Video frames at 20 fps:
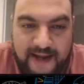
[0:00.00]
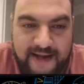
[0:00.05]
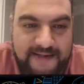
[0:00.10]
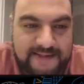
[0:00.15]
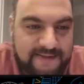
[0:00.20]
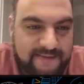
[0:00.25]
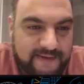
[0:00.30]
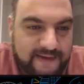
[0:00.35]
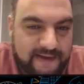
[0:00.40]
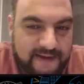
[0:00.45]

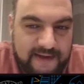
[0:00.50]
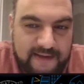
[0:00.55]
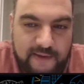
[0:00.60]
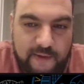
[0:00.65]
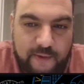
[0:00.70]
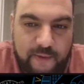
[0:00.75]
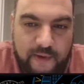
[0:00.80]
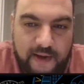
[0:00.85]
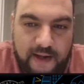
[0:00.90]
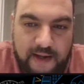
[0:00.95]
excellent,
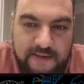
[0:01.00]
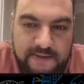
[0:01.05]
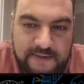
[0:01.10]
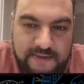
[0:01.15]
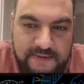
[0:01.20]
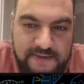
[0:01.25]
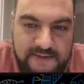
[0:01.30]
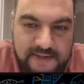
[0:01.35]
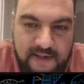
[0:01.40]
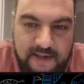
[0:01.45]
and the way
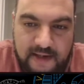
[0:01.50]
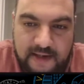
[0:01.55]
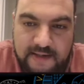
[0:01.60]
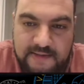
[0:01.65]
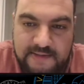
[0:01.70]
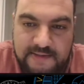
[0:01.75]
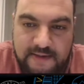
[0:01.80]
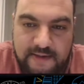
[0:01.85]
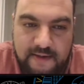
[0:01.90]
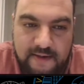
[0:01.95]
Tucson
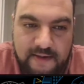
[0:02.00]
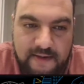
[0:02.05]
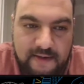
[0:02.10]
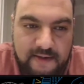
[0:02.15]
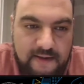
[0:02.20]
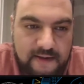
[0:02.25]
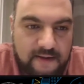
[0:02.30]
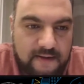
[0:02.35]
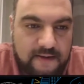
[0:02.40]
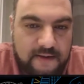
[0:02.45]

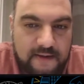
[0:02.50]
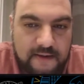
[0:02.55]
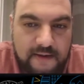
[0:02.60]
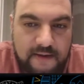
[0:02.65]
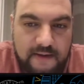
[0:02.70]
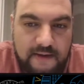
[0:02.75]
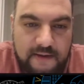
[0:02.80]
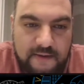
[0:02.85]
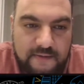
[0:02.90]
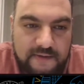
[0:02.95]
executed it
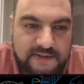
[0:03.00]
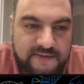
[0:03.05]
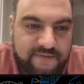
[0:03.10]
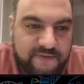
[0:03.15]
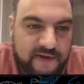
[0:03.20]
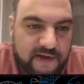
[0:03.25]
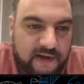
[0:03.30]
was